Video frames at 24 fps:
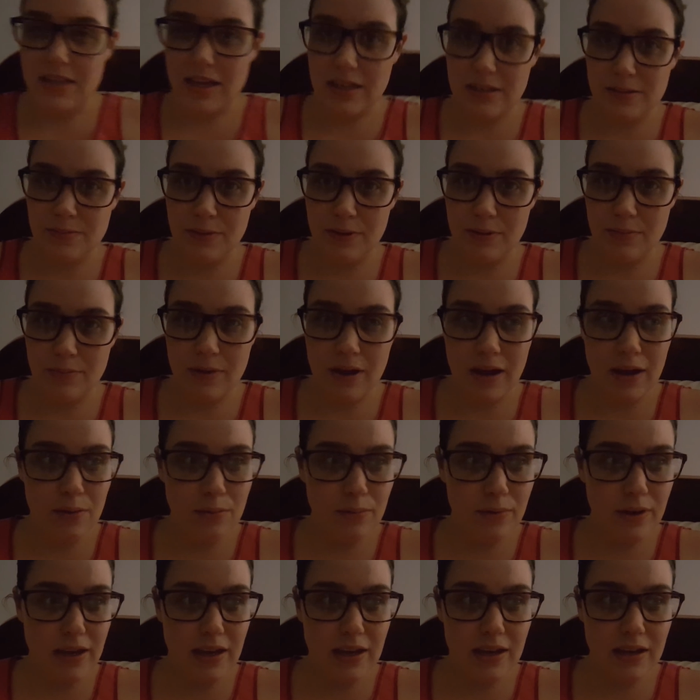That's been my
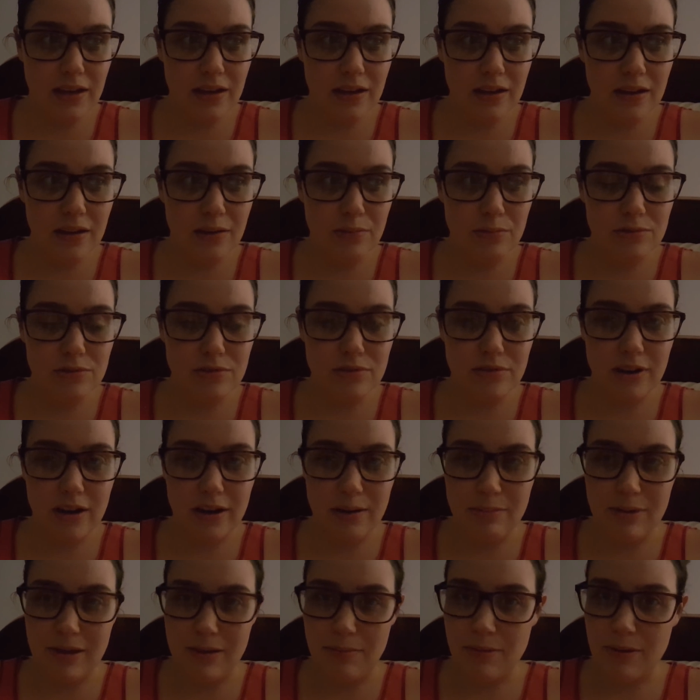week. I will try to
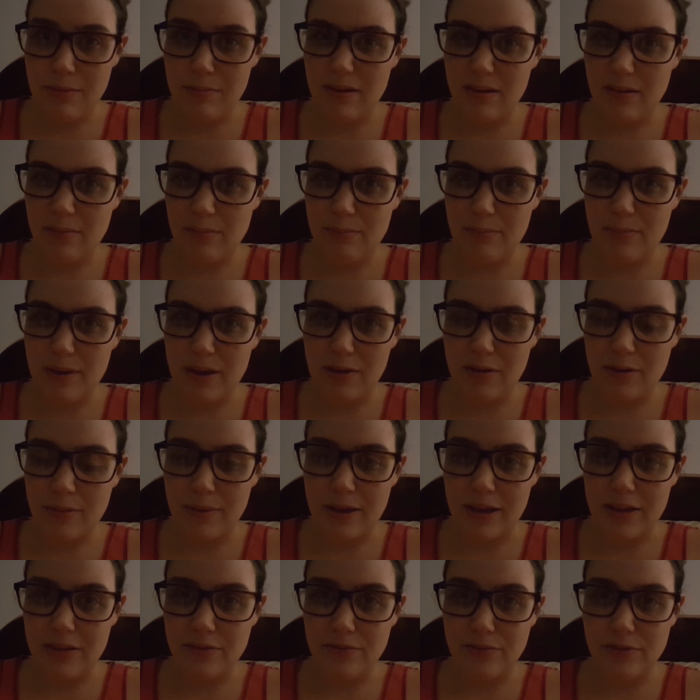be a bit better
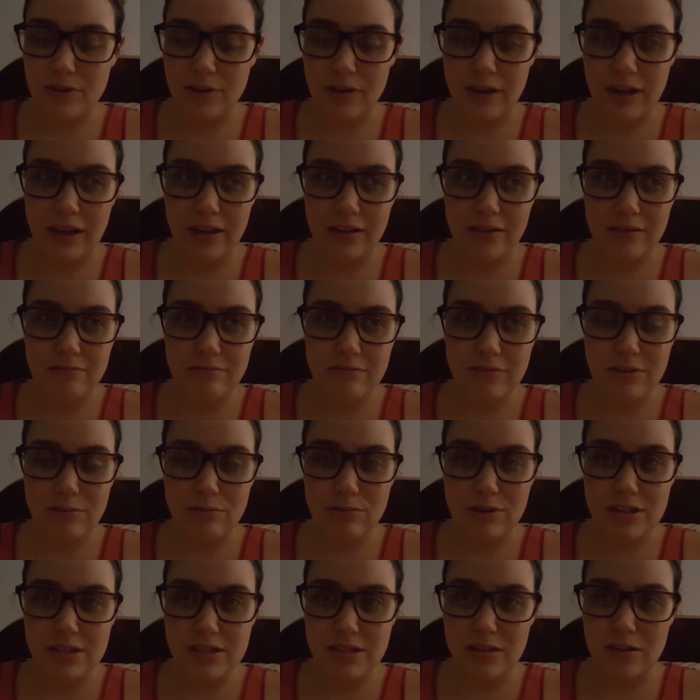about the vlogging for the
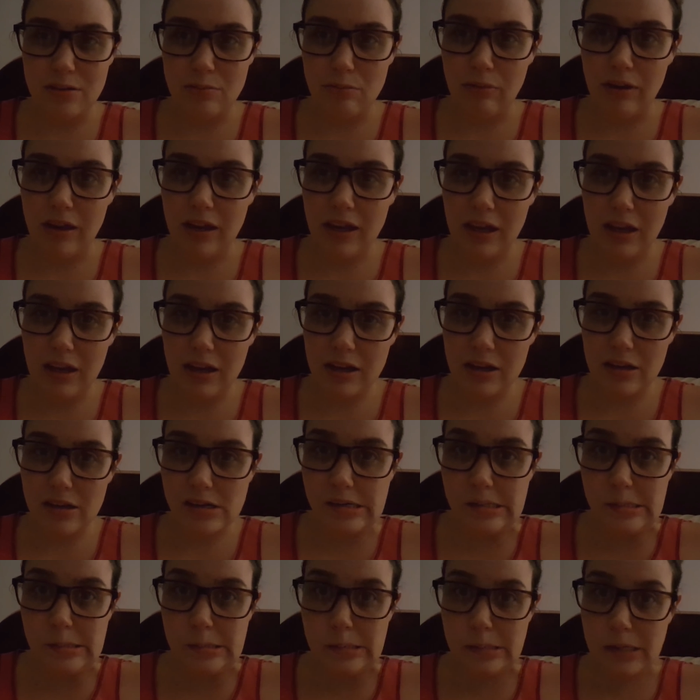rest of the week.
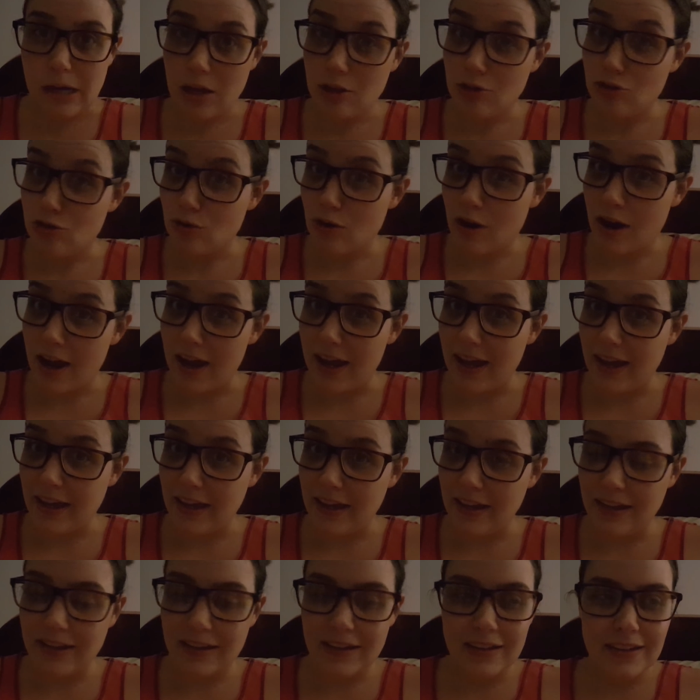Try.
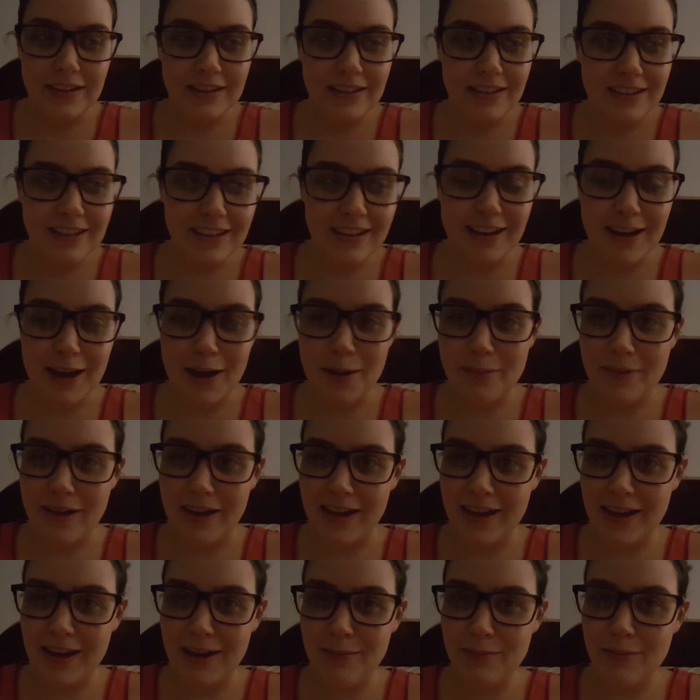I can't
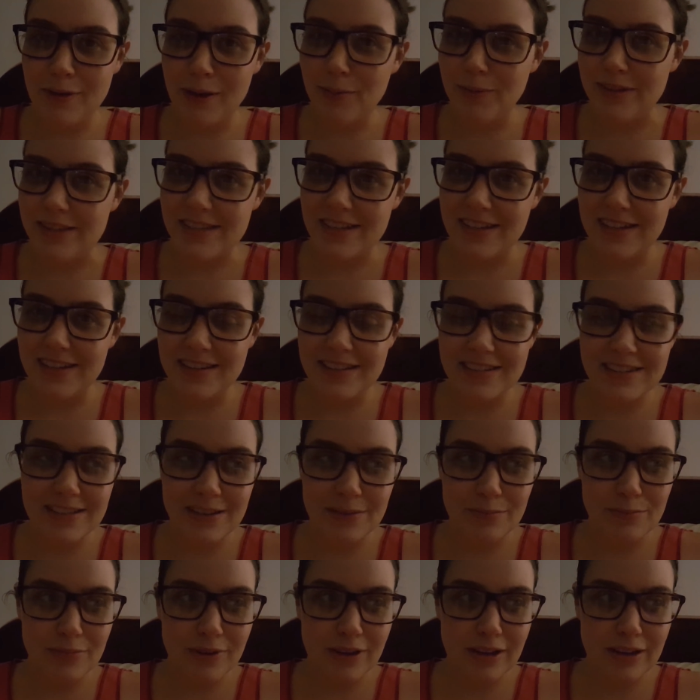make any promises.
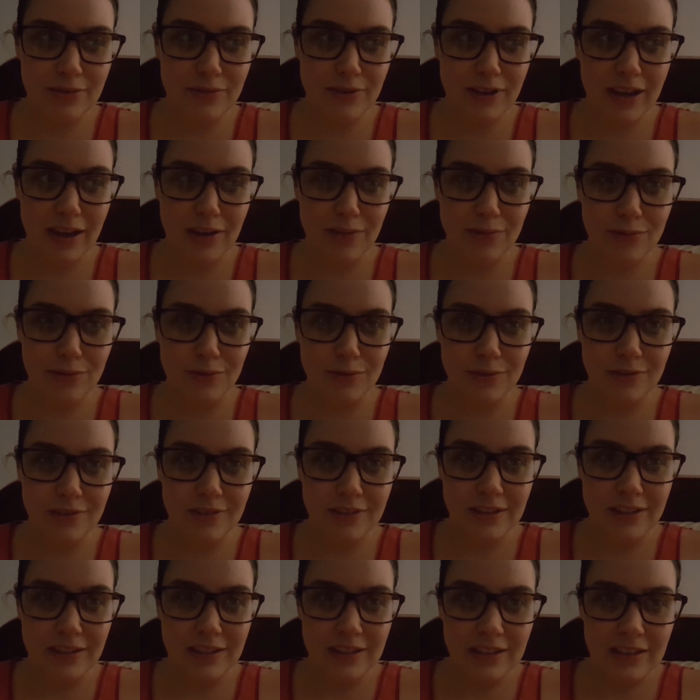I'm pretty forgetful.
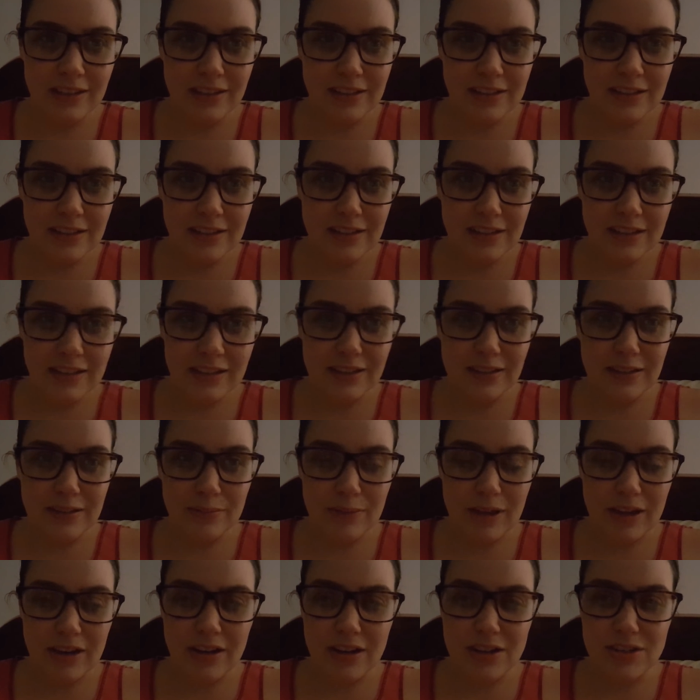Um,
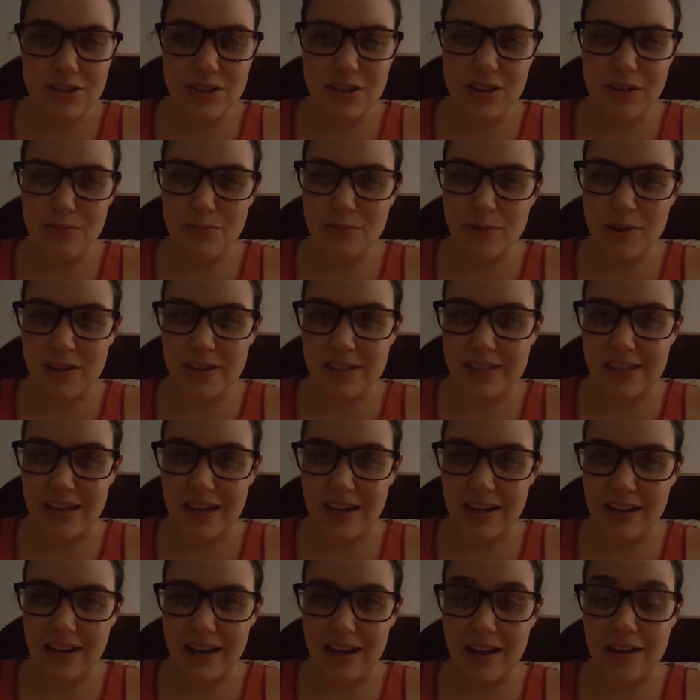and I do have work
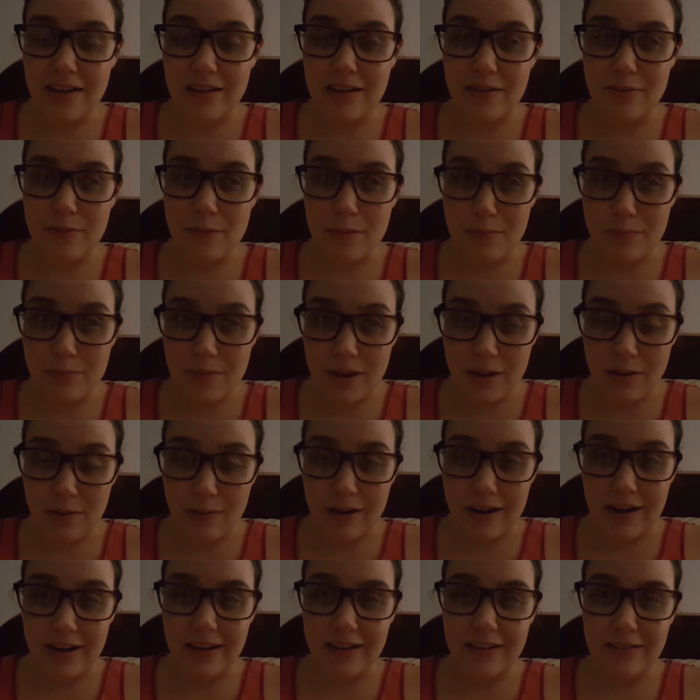Saturday. I have a big
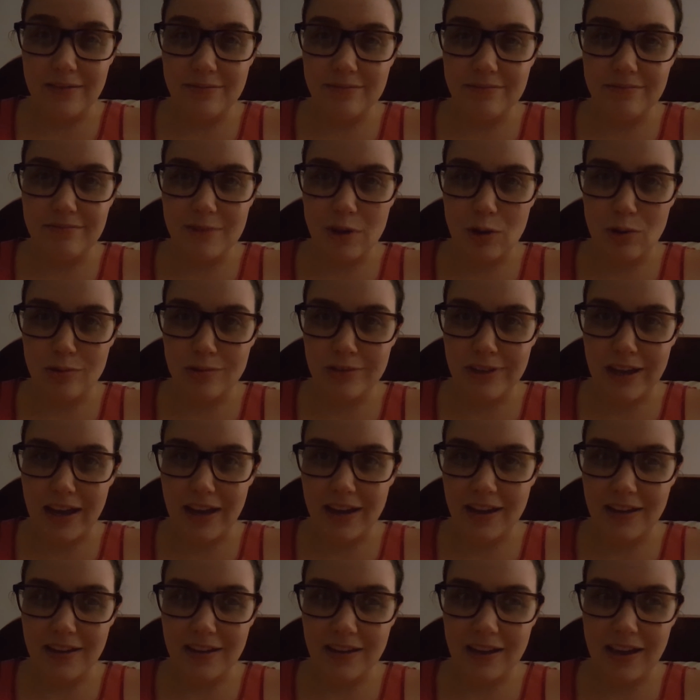wedding all
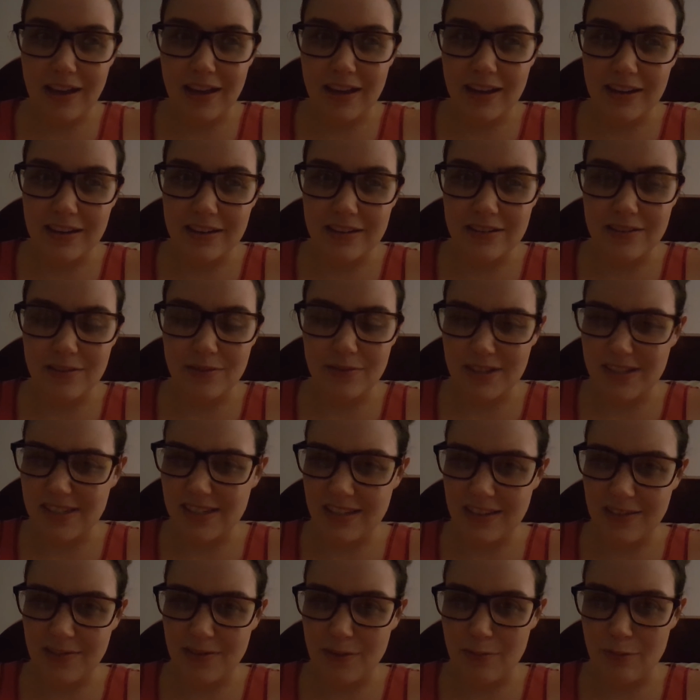day and
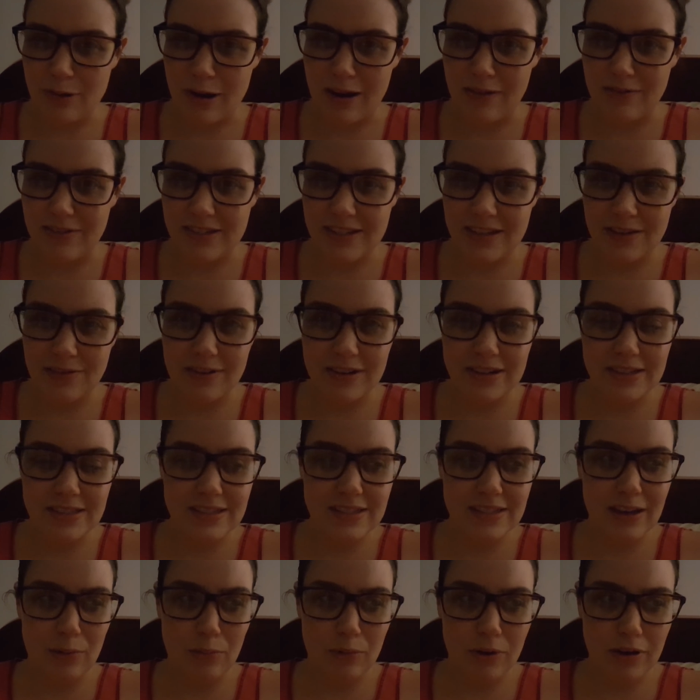obviously for privacy reasons
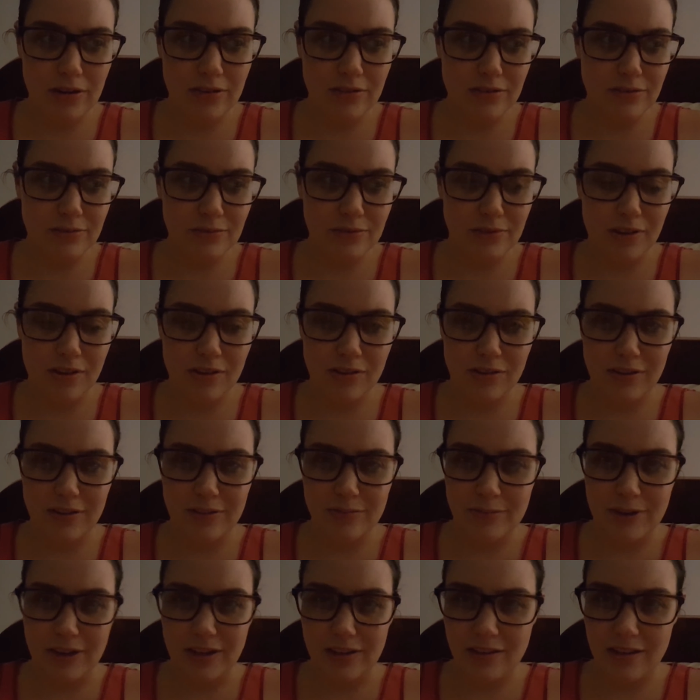I won't vlog
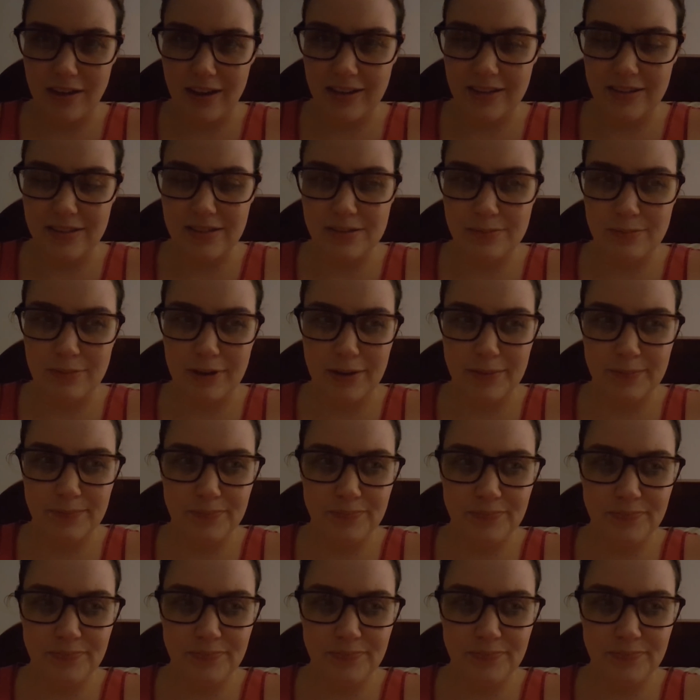my clients but